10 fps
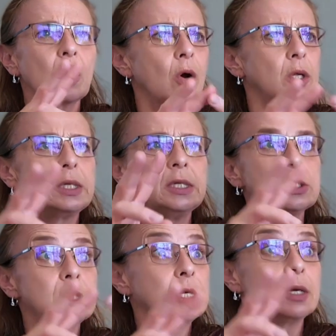
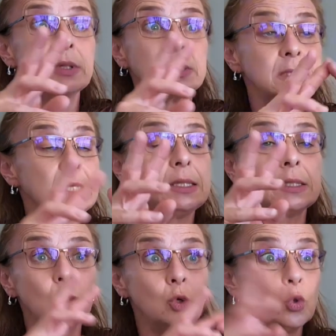cartilage, ligament,
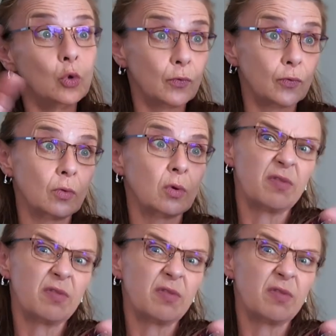tendon, nerve,